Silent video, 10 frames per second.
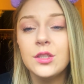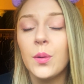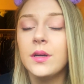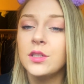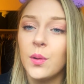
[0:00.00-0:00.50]

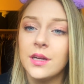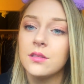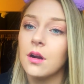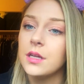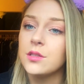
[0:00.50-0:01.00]
2020 is
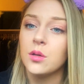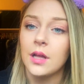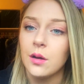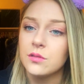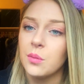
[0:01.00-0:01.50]
already sold
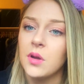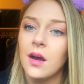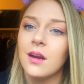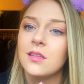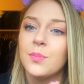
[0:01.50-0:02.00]
out, so I'm
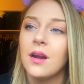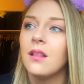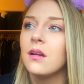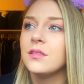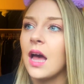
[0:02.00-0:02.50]
not gonna spend a
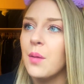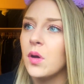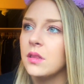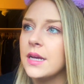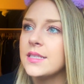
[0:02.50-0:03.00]
lot of time
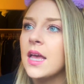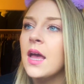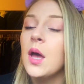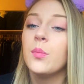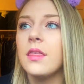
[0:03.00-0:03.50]
on this,
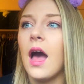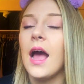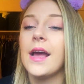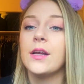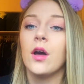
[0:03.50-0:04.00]
but
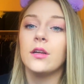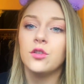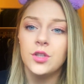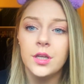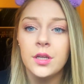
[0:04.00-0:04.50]
I got a
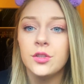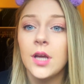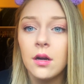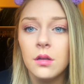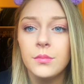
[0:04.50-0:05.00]

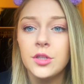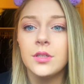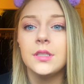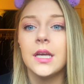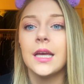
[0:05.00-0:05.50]
general
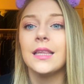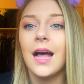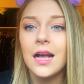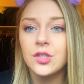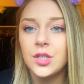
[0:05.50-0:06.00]
admission ticket
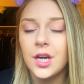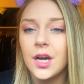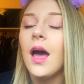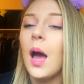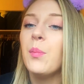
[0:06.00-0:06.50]
last
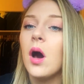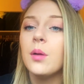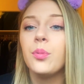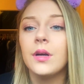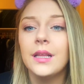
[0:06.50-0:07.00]
year. I bought
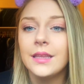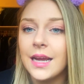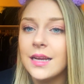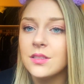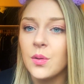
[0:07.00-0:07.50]
it pretty
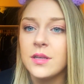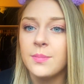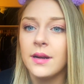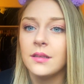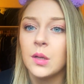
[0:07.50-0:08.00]
late, so I
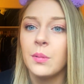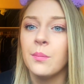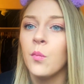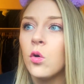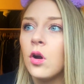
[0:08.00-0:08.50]
spent a little
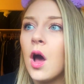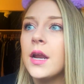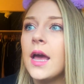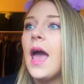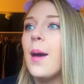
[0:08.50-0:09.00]
bit more on
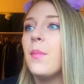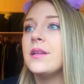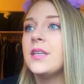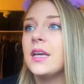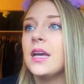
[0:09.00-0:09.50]
it, and my
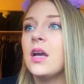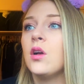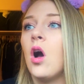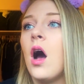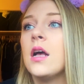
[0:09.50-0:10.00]

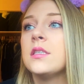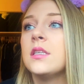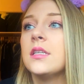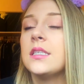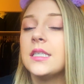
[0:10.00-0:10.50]
ticket
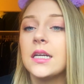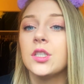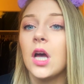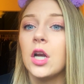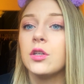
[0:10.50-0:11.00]
cost
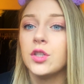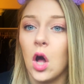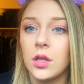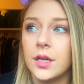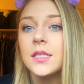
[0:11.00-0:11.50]

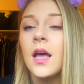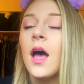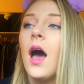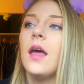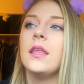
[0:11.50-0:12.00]
$600.
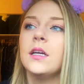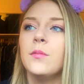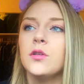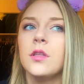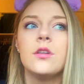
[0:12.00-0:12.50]
I think
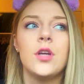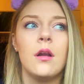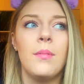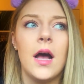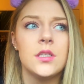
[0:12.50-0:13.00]
most of the
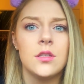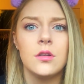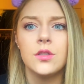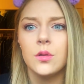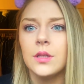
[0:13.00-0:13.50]
shuttle passes
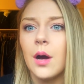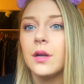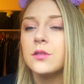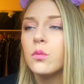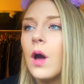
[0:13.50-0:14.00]
are sold out
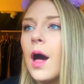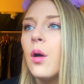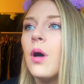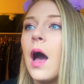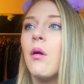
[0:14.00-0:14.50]
as
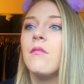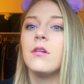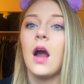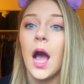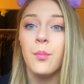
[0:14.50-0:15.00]
well.
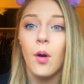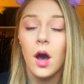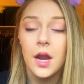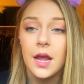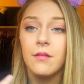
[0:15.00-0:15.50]
However, I
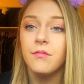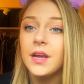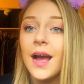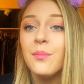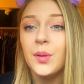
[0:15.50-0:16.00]
bought a
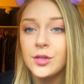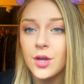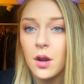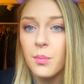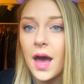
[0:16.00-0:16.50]
VIP
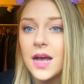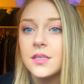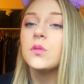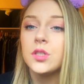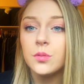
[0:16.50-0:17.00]
shuttle
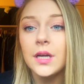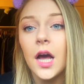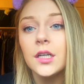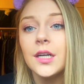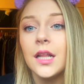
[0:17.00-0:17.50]
pass. It was
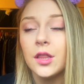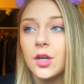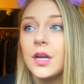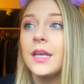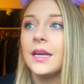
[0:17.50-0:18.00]

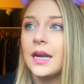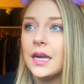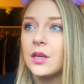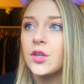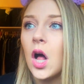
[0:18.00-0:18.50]
330
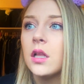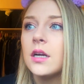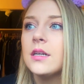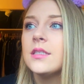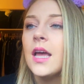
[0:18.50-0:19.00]
Canadian
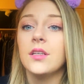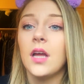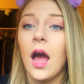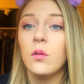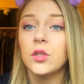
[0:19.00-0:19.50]
dollars.
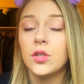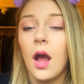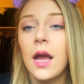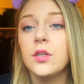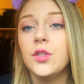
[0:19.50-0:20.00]
I would
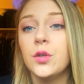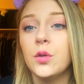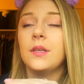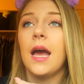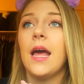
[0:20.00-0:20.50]
try
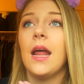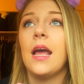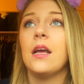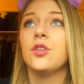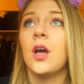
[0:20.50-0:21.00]
to get
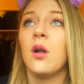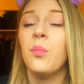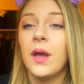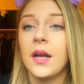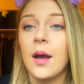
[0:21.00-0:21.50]
a shuttle
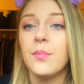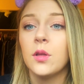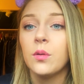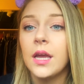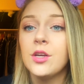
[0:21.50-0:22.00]
pickup
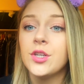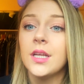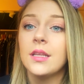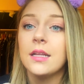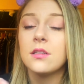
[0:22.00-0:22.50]

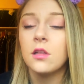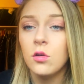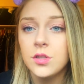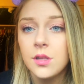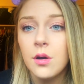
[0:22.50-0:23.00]
location that's
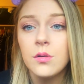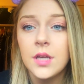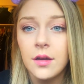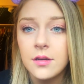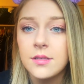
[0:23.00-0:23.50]
close to the
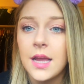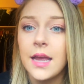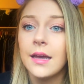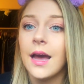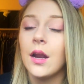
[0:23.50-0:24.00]
hotel you're
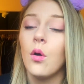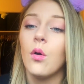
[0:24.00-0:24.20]
staying at